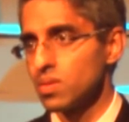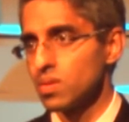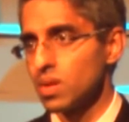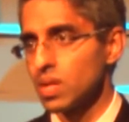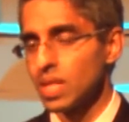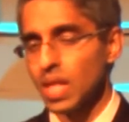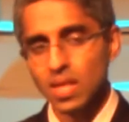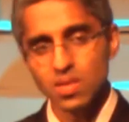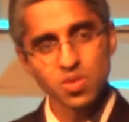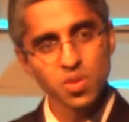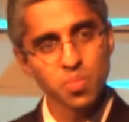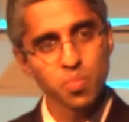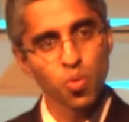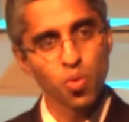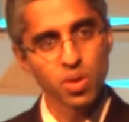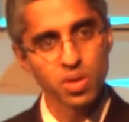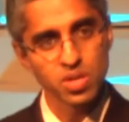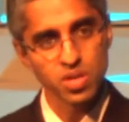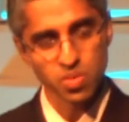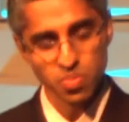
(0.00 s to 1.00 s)
And that's
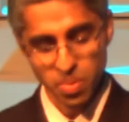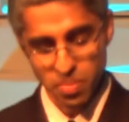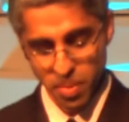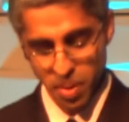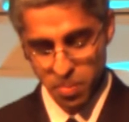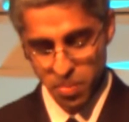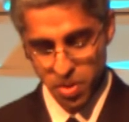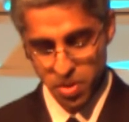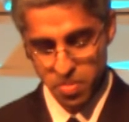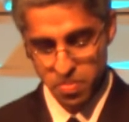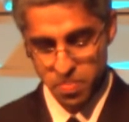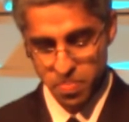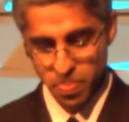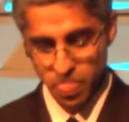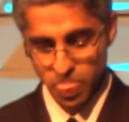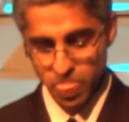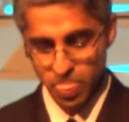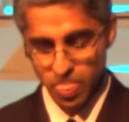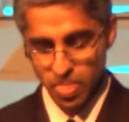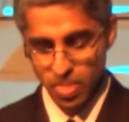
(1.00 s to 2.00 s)
important to remember,
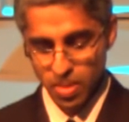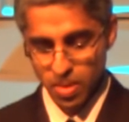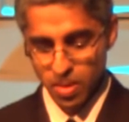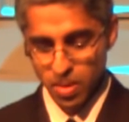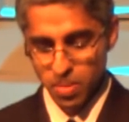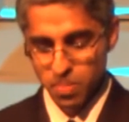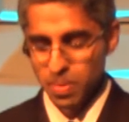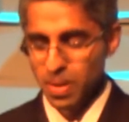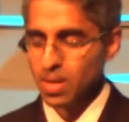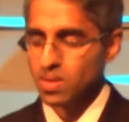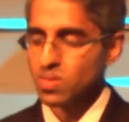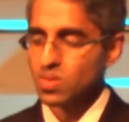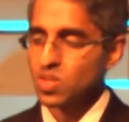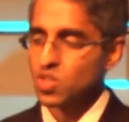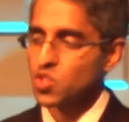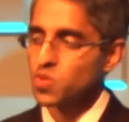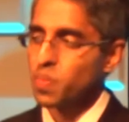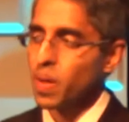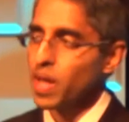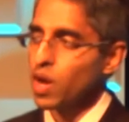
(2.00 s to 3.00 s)
because
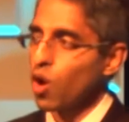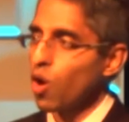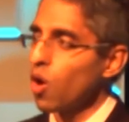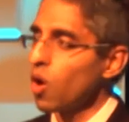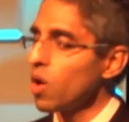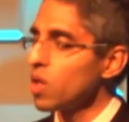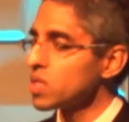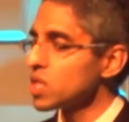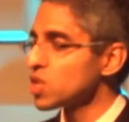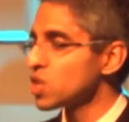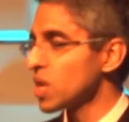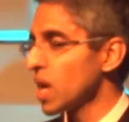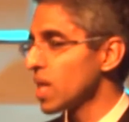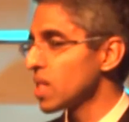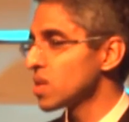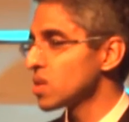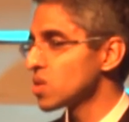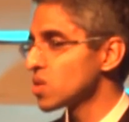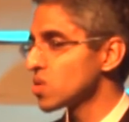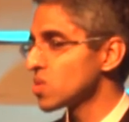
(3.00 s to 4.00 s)
despite all the
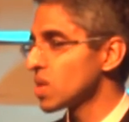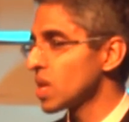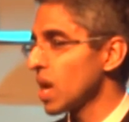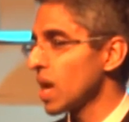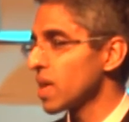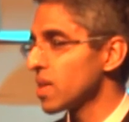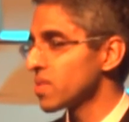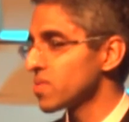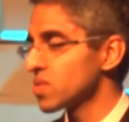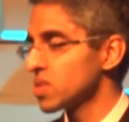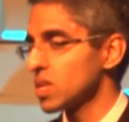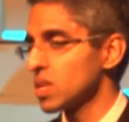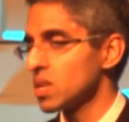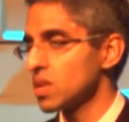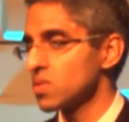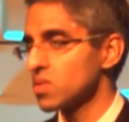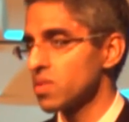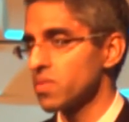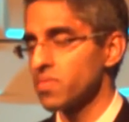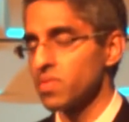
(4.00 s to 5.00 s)
challenges that I have seen
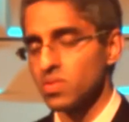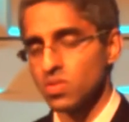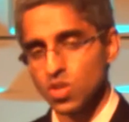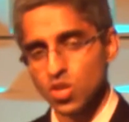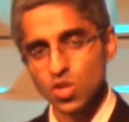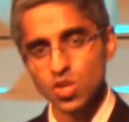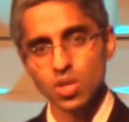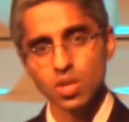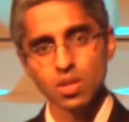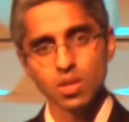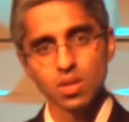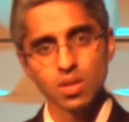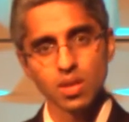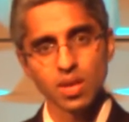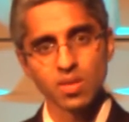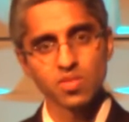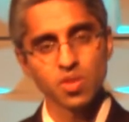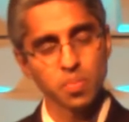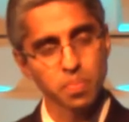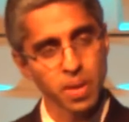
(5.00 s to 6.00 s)
as a physician,
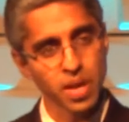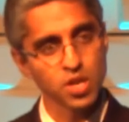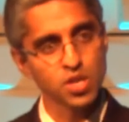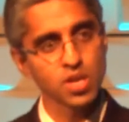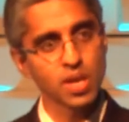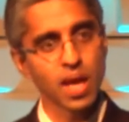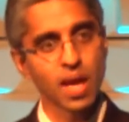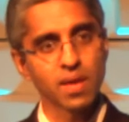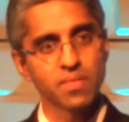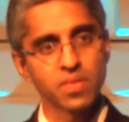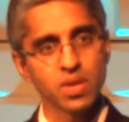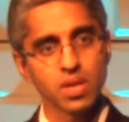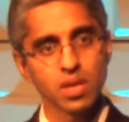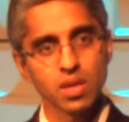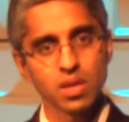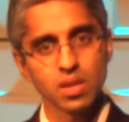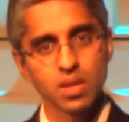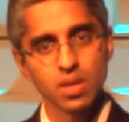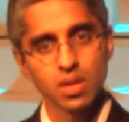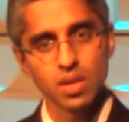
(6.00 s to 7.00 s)
as a patient
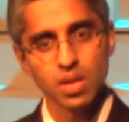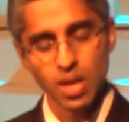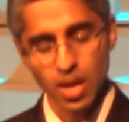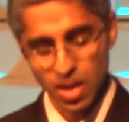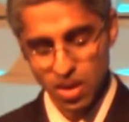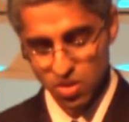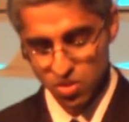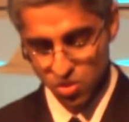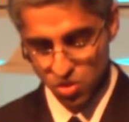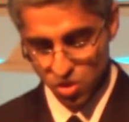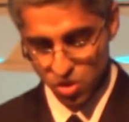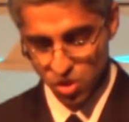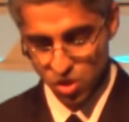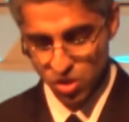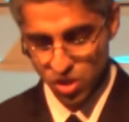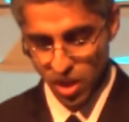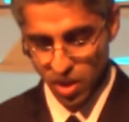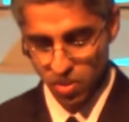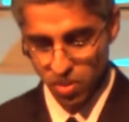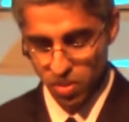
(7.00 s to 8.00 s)
advocate, and a Surgeon
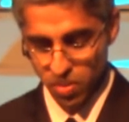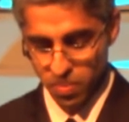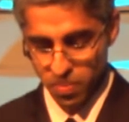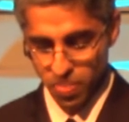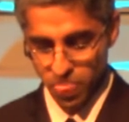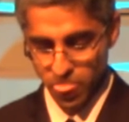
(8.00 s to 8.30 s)
General,